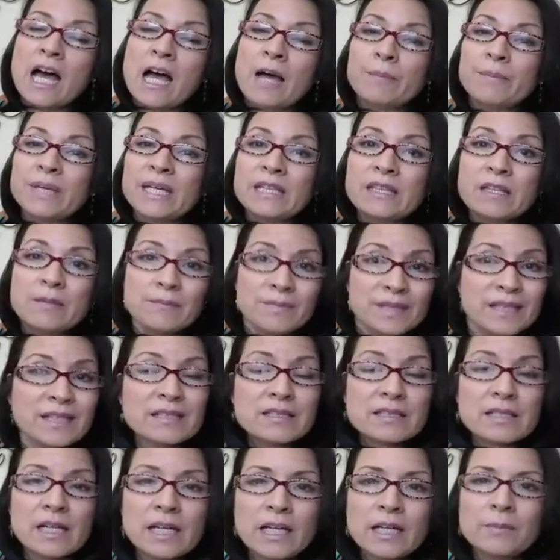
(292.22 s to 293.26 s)
In the
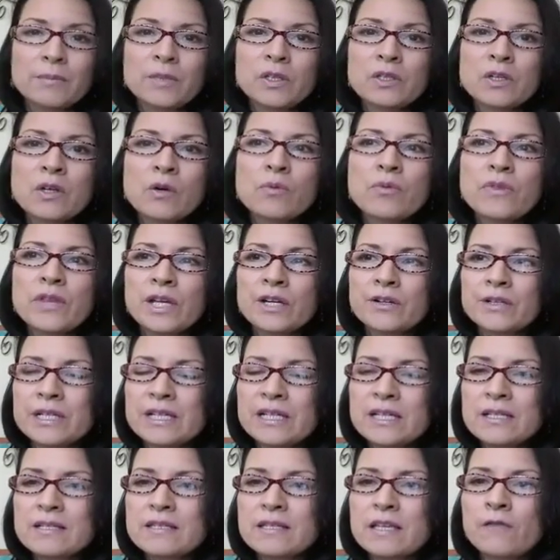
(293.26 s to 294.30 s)
meantime, you know, there
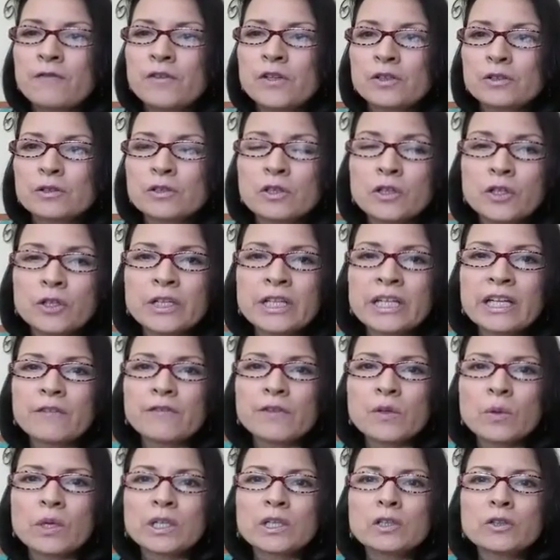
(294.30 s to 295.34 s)
is, if you're learning,
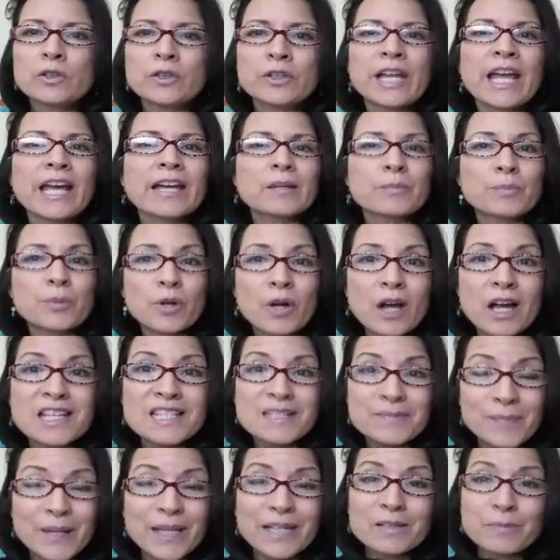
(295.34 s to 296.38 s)
if you want to learn how to
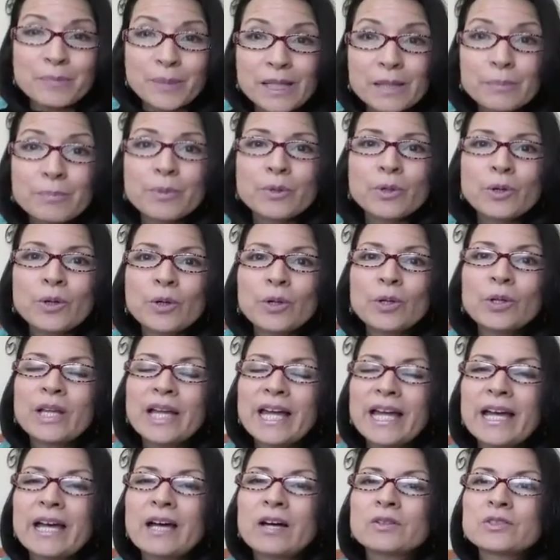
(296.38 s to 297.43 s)
prospect people,
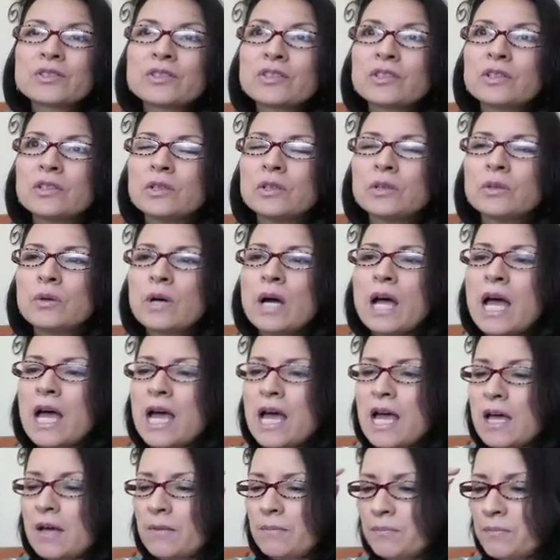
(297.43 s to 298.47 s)
how to,
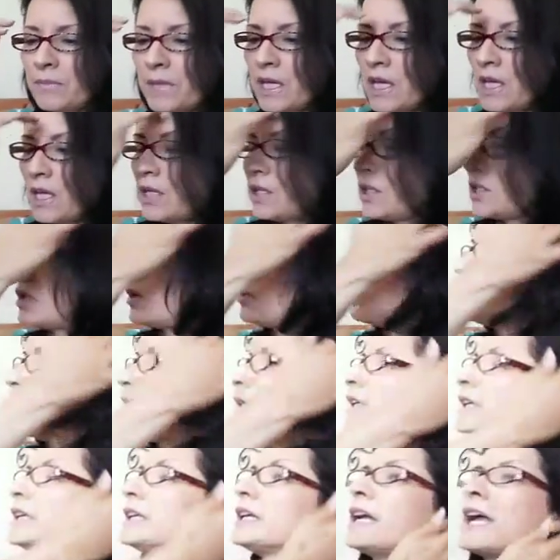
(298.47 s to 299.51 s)
you know,
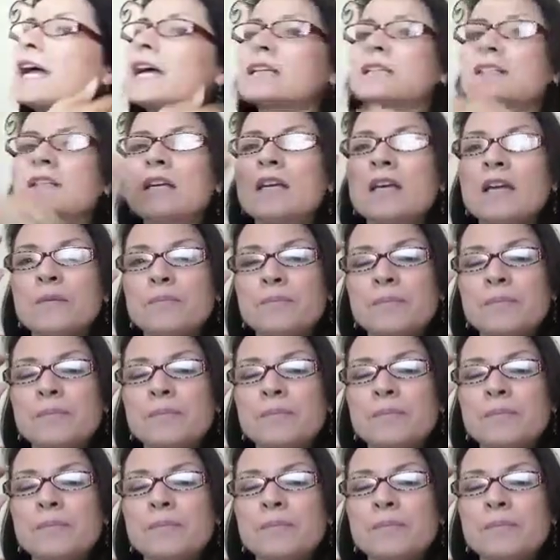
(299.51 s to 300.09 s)
really get